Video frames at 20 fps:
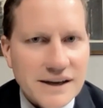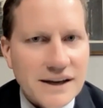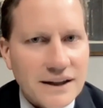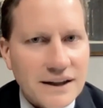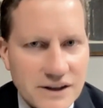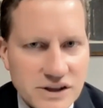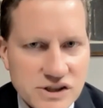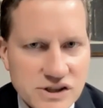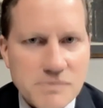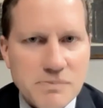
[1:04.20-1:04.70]

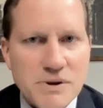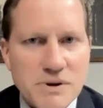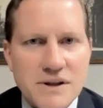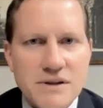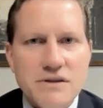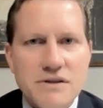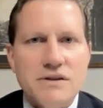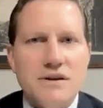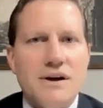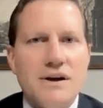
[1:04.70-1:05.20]

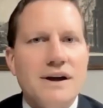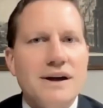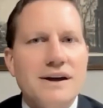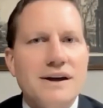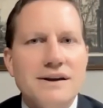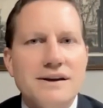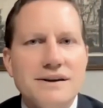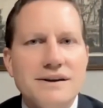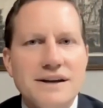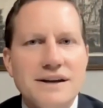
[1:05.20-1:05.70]
Elizabeth,
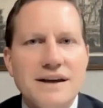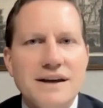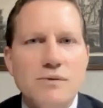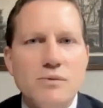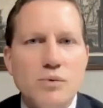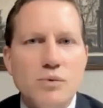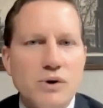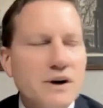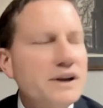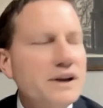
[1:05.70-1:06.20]
in
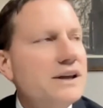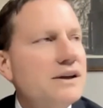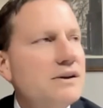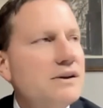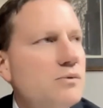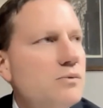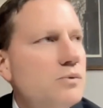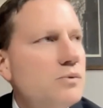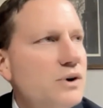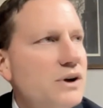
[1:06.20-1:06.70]

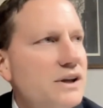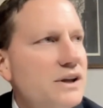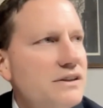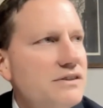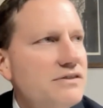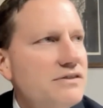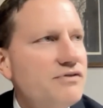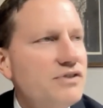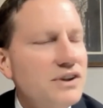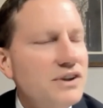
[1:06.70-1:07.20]
working with
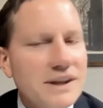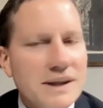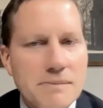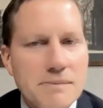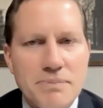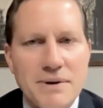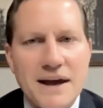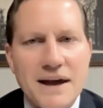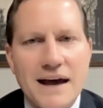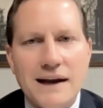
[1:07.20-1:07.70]
Phil and
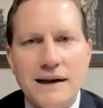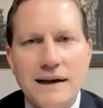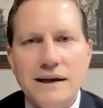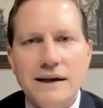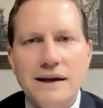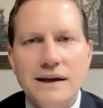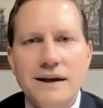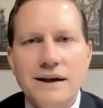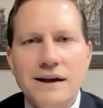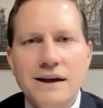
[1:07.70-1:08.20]
Patty,